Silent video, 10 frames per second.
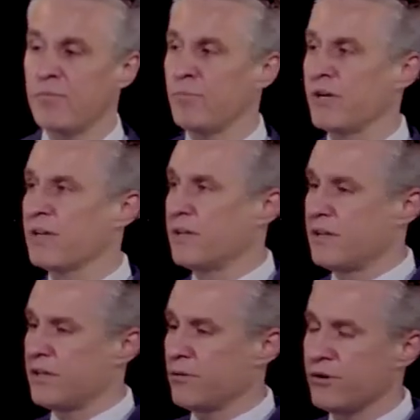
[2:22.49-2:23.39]
but
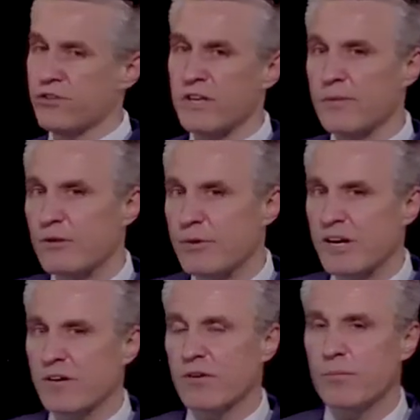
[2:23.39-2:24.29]
we should keep in the
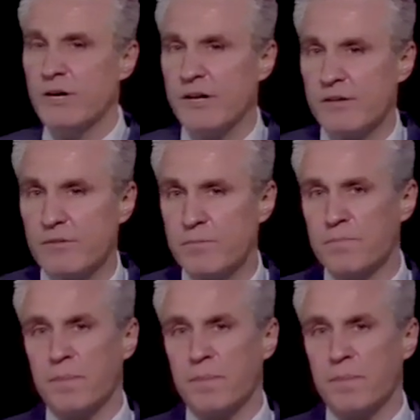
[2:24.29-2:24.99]
back of our minds,